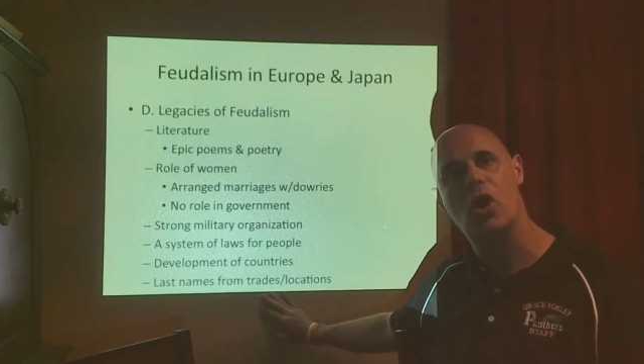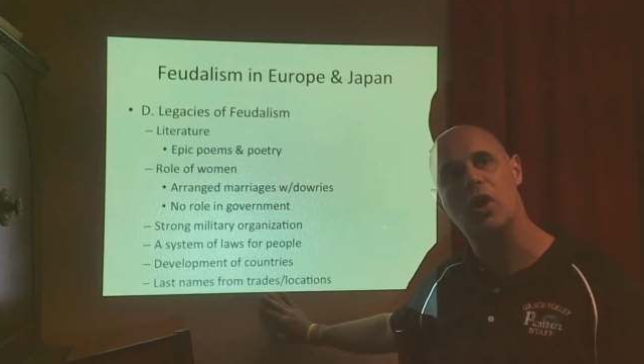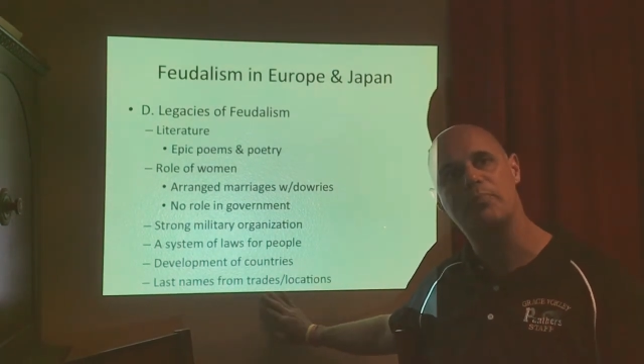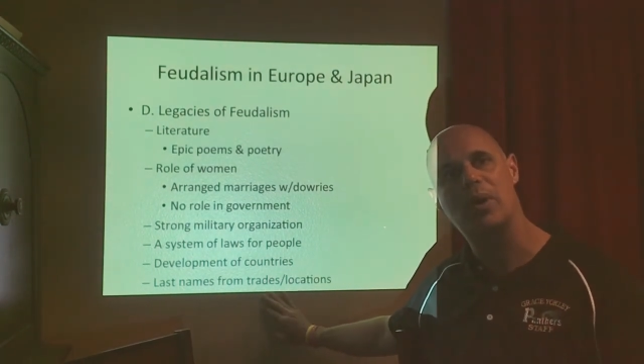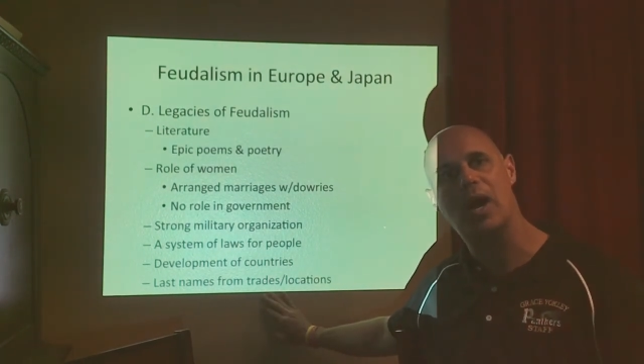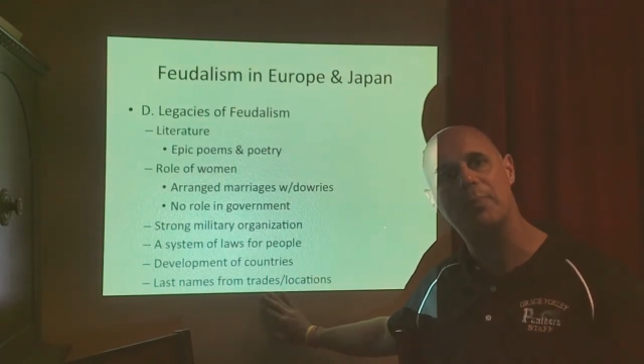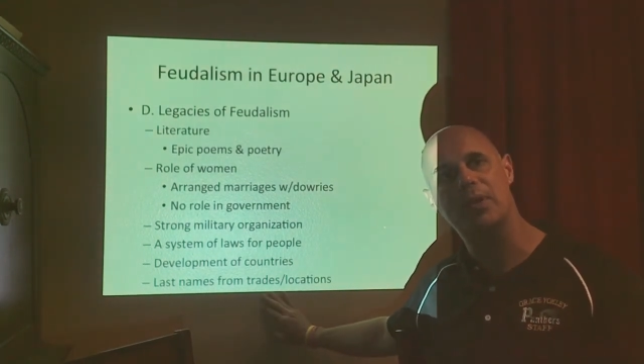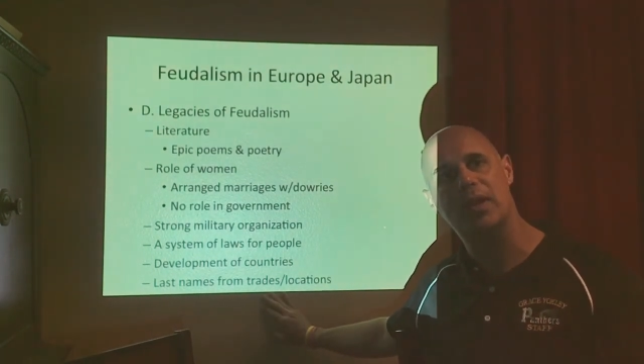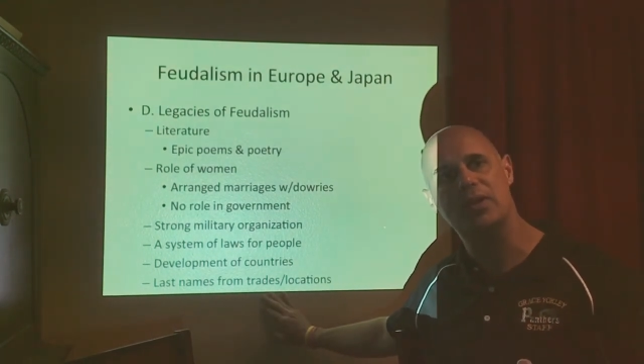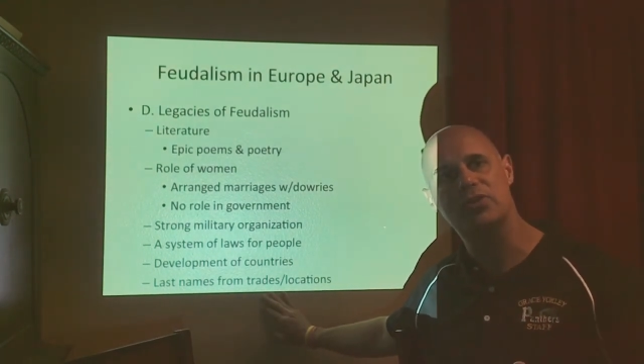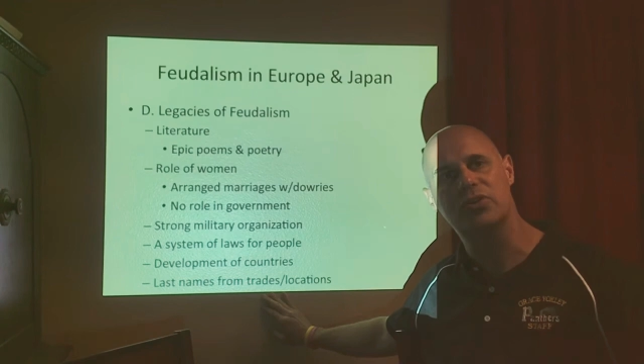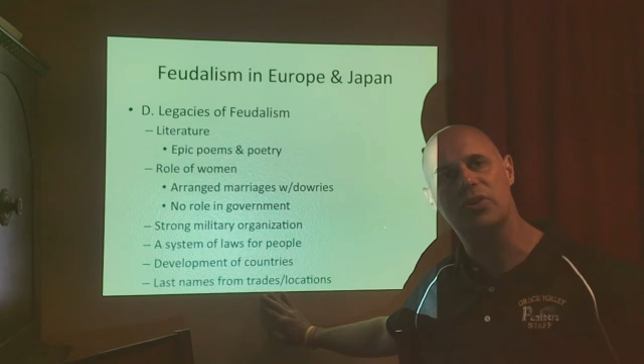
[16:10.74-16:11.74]
our
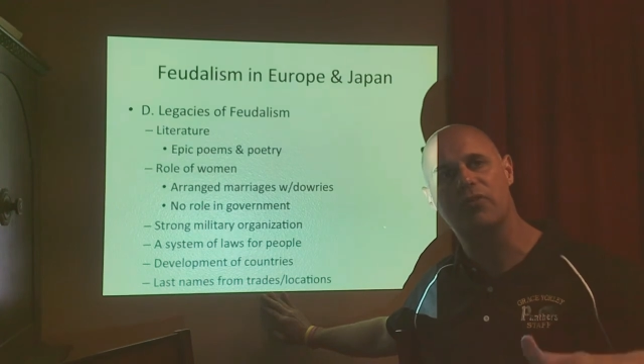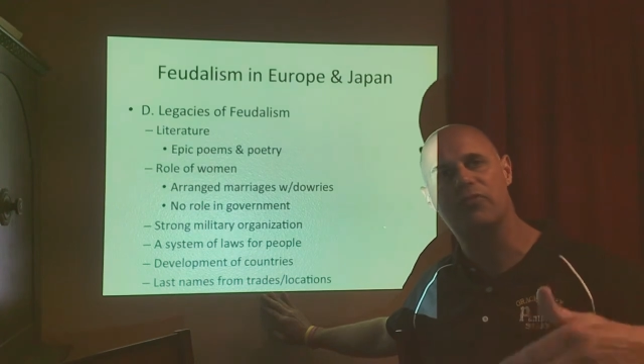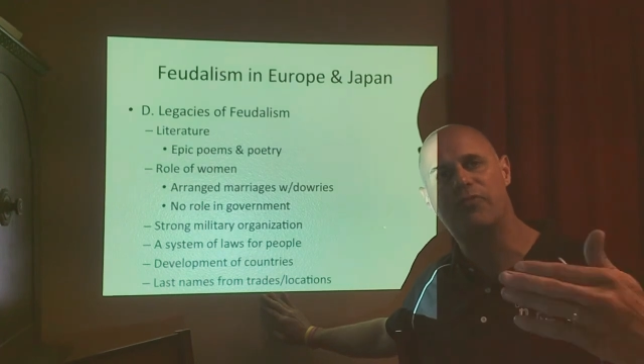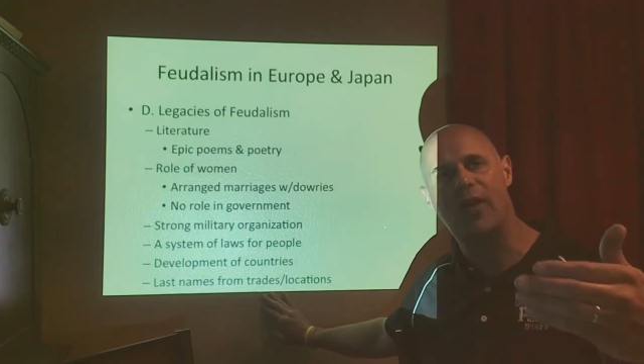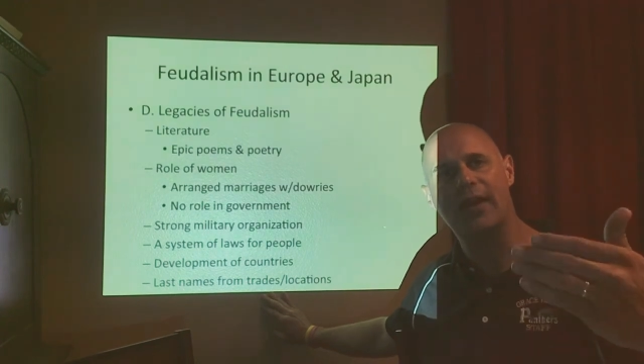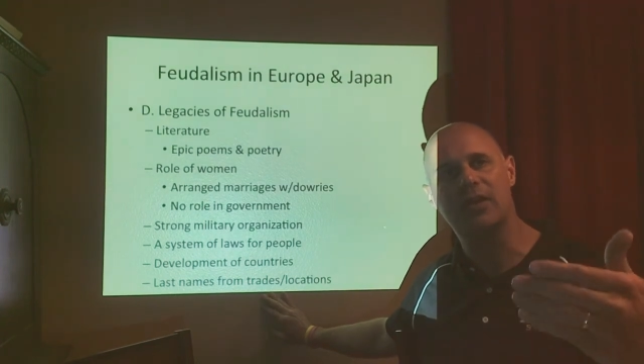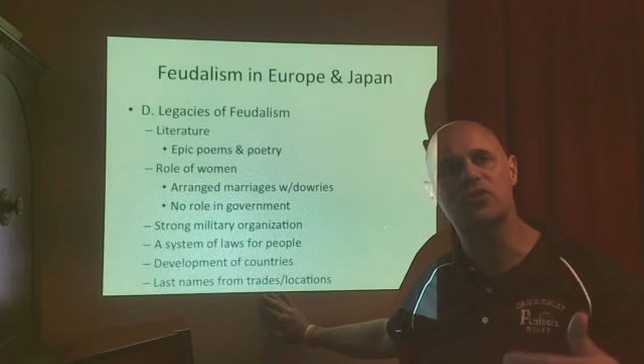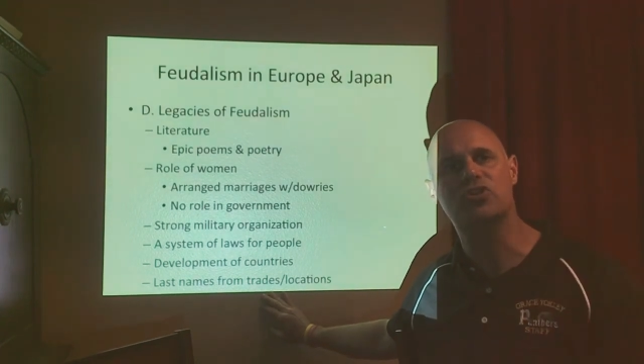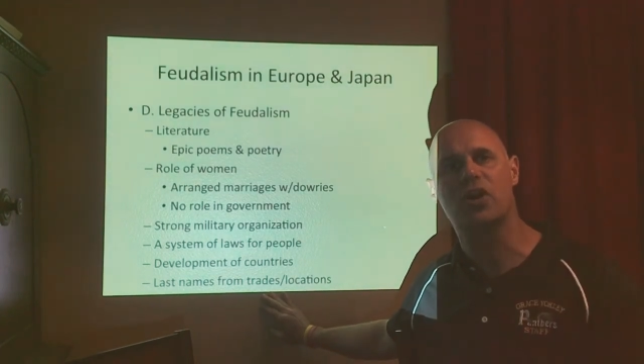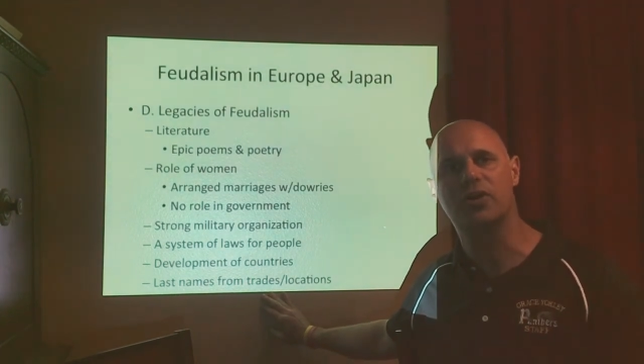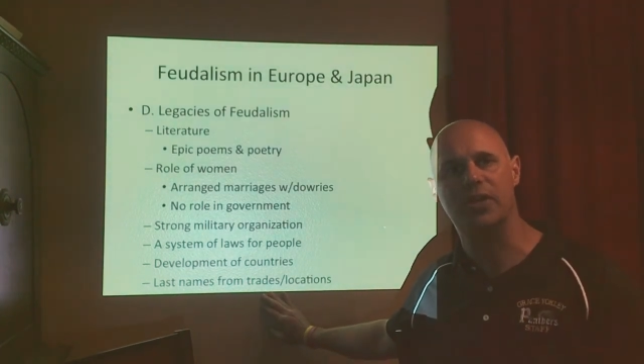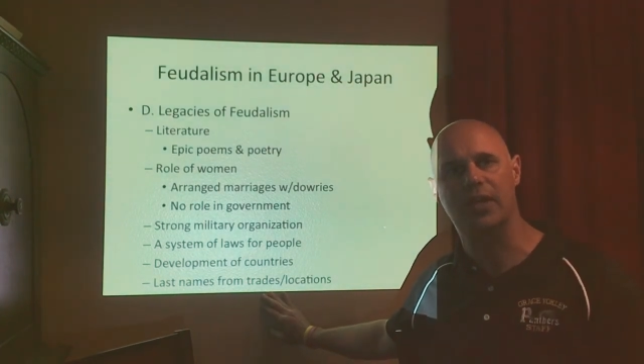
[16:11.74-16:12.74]
population going to finally
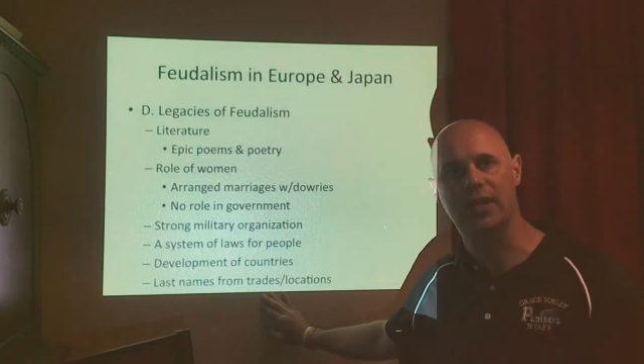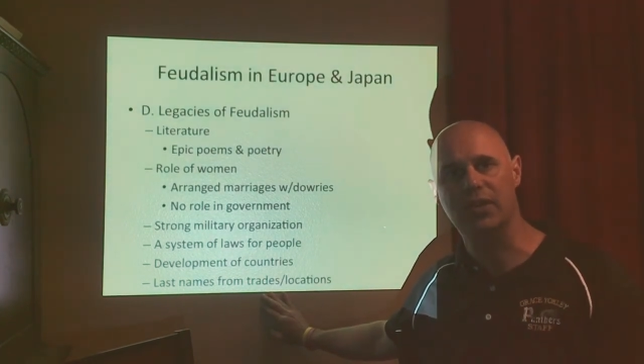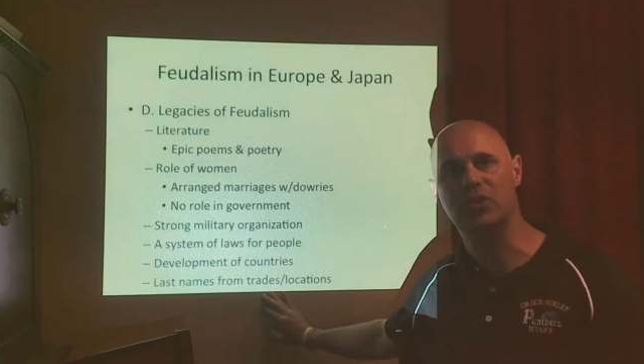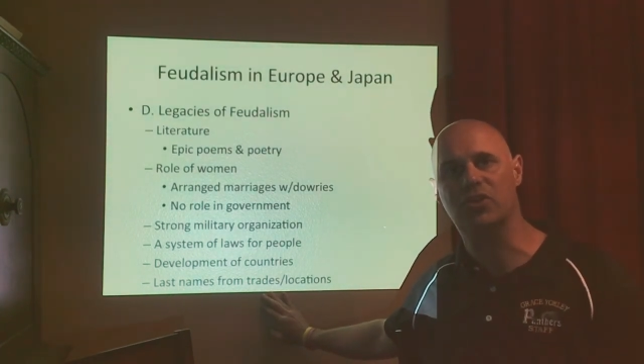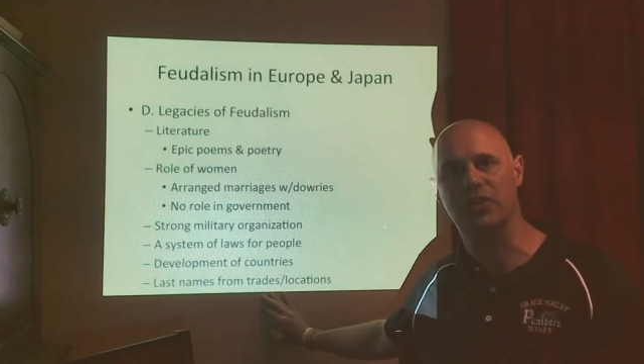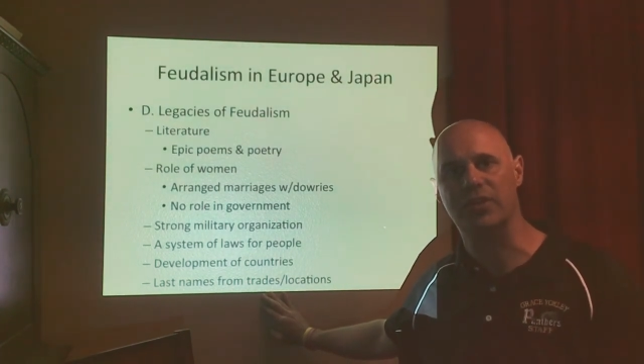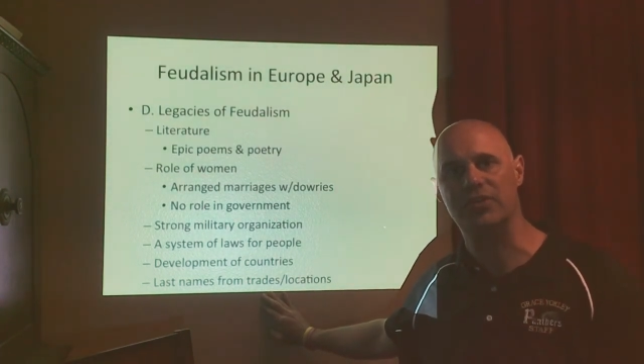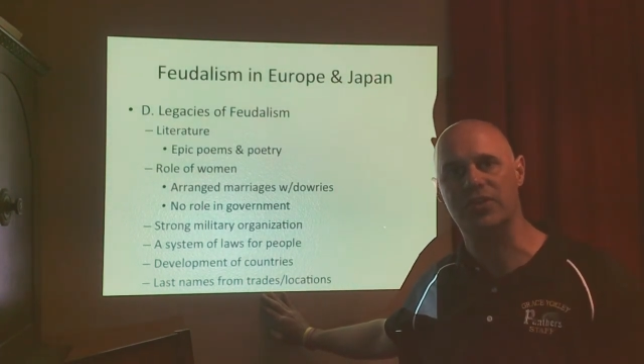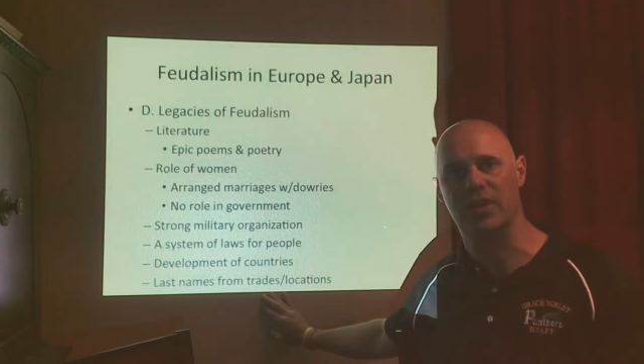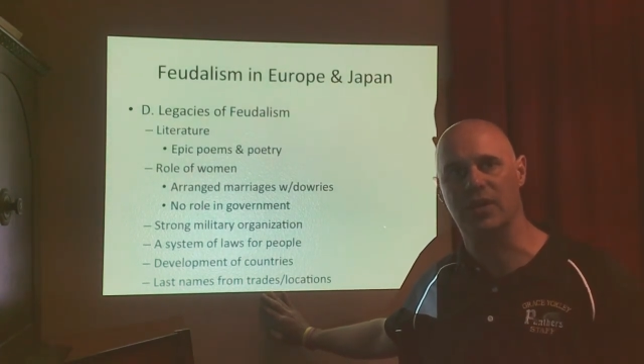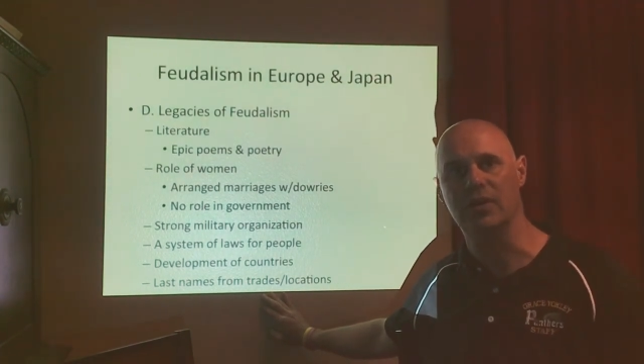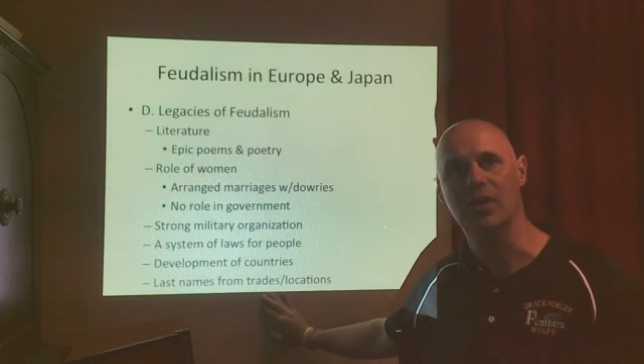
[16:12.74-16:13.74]
start to increase
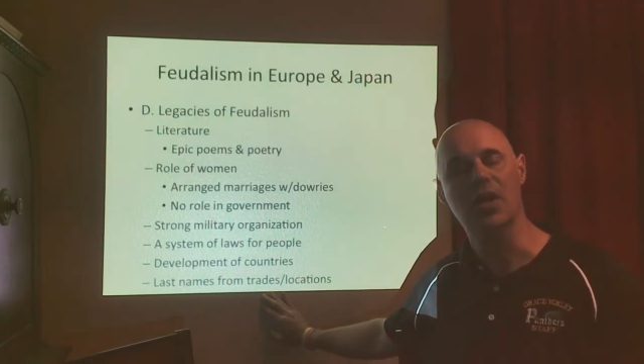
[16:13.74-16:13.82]
here